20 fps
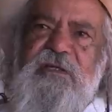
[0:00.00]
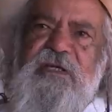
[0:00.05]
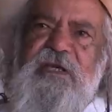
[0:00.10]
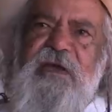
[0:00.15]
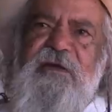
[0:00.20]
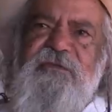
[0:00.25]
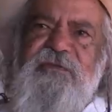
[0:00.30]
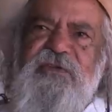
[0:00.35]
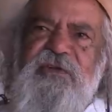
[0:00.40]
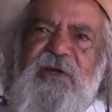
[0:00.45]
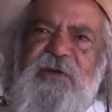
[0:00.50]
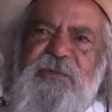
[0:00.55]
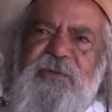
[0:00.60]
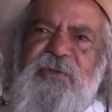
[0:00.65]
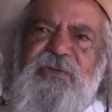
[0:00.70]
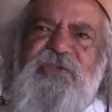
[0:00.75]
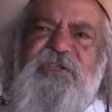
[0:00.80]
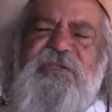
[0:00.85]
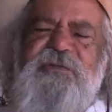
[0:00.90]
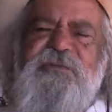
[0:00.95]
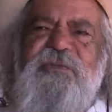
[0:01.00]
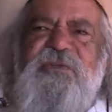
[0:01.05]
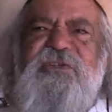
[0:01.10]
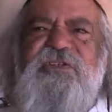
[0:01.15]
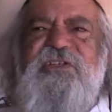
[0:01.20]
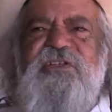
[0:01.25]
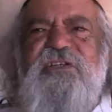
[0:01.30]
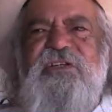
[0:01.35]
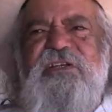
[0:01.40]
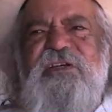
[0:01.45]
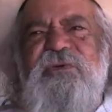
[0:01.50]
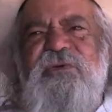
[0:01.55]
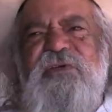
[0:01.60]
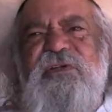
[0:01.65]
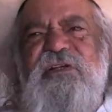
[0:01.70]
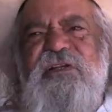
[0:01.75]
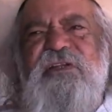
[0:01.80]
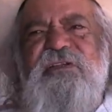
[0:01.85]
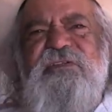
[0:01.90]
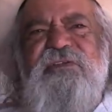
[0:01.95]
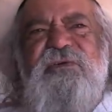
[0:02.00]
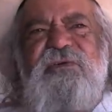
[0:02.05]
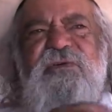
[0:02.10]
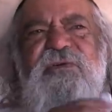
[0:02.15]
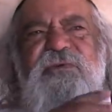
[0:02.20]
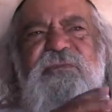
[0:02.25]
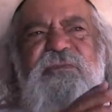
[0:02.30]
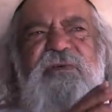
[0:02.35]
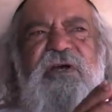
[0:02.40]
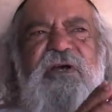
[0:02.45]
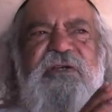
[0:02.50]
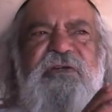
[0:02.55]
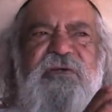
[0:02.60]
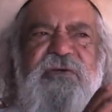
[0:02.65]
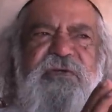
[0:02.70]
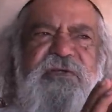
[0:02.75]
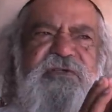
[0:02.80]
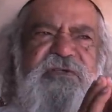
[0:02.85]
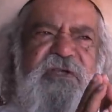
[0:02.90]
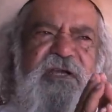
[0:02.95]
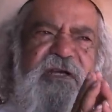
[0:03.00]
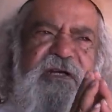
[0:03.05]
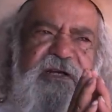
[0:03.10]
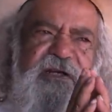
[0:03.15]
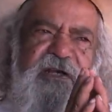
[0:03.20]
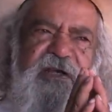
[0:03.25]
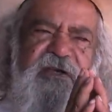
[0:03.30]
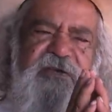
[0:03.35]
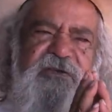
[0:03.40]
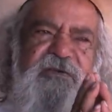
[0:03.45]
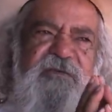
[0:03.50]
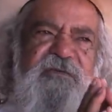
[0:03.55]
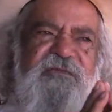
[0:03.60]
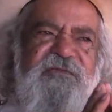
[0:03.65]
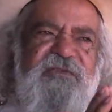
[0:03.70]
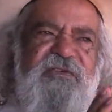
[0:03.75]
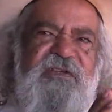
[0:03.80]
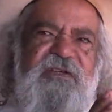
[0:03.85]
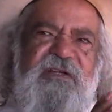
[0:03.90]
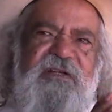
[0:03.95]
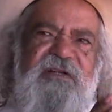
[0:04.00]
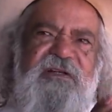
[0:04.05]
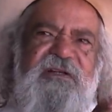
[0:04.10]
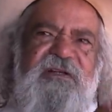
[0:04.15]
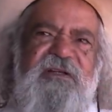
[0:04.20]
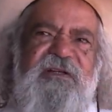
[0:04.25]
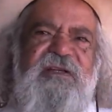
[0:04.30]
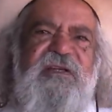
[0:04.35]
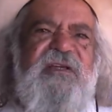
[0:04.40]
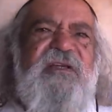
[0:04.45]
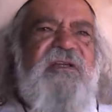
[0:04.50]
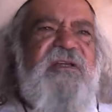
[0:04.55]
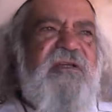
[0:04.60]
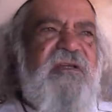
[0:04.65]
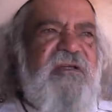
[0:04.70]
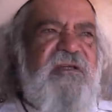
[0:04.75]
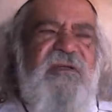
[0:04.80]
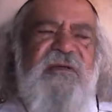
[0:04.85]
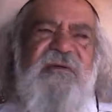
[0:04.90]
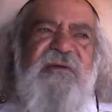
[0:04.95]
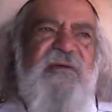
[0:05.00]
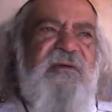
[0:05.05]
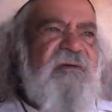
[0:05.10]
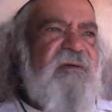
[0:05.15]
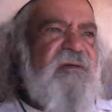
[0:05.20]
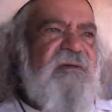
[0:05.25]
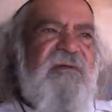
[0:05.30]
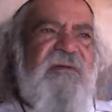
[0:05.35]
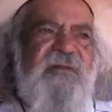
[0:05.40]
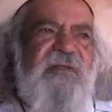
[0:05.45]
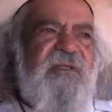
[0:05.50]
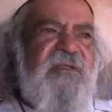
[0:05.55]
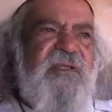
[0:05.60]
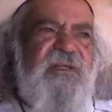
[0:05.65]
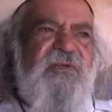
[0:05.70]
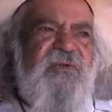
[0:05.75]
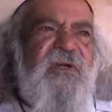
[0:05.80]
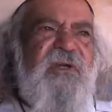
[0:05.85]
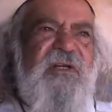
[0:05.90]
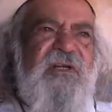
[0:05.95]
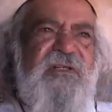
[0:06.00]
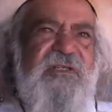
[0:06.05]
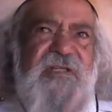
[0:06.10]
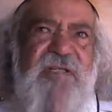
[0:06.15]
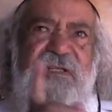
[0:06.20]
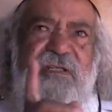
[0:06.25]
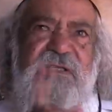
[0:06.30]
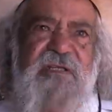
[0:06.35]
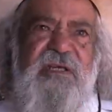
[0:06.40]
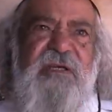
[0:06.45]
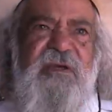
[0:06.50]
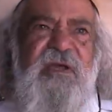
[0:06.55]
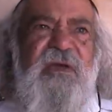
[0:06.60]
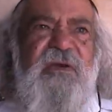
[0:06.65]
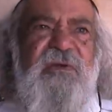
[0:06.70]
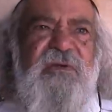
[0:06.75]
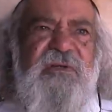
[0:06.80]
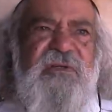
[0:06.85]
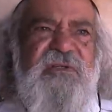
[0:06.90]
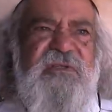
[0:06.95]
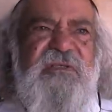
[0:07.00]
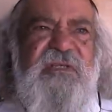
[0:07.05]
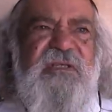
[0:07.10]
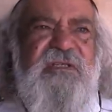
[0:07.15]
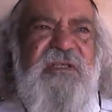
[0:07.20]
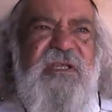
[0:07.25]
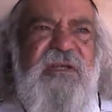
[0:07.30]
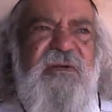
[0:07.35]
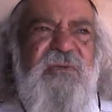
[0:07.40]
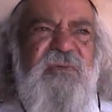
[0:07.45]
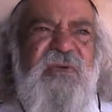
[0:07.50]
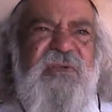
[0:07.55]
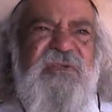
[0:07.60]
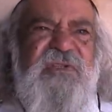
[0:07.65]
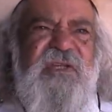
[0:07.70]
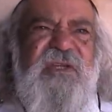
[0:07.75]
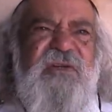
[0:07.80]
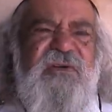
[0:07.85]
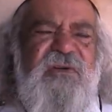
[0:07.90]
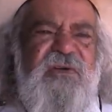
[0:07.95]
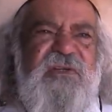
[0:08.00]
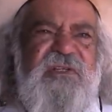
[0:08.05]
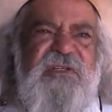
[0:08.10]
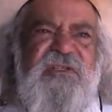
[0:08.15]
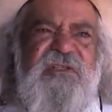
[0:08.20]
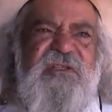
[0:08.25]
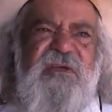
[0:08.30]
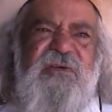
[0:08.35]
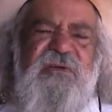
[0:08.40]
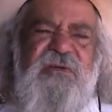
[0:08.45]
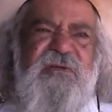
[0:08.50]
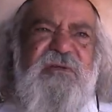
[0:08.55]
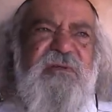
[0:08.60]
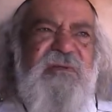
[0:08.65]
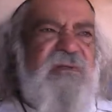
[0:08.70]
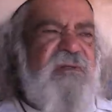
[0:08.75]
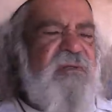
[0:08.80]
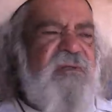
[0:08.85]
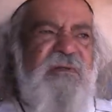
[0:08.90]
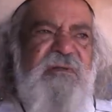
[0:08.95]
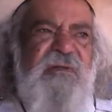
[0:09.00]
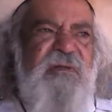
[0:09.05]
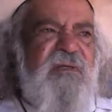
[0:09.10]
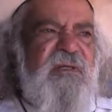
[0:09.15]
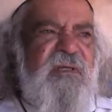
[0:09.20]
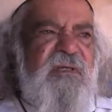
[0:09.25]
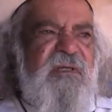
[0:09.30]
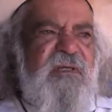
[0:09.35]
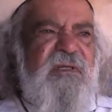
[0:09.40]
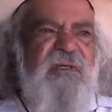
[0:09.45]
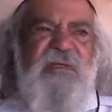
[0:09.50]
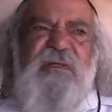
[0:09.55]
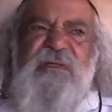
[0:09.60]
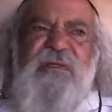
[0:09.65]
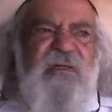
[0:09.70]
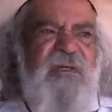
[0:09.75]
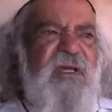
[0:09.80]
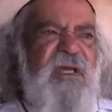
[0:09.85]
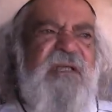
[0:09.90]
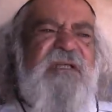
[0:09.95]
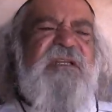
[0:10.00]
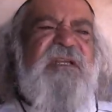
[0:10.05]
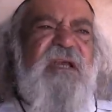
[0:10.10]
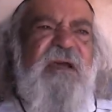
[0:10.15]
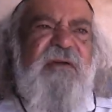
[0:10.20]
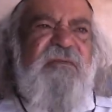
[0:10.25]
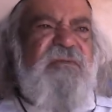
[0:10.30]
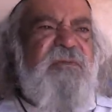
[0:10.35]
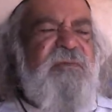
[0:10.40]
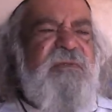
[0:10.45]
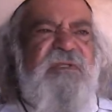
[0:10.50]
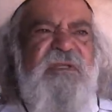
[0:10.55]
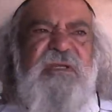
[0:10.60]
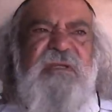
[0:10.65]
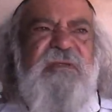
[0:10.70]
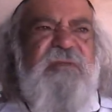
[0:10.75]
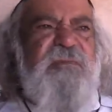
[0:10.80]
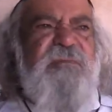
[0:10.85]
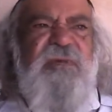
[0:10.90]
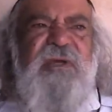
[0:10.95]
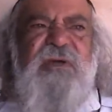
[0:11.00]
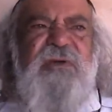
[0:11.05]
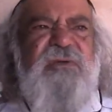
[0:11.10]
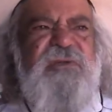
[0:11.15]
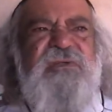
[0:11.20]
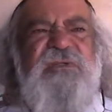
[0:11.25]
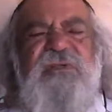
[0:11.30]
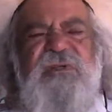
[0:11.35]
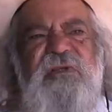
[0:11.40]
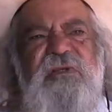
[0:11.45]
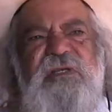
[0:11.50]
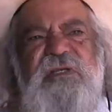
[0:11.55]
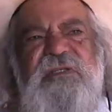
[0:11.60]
covered up with this material. I know exactly how you feel. And they try to tell their owners that they don't want that on. It's so uncomfortable. The owner's not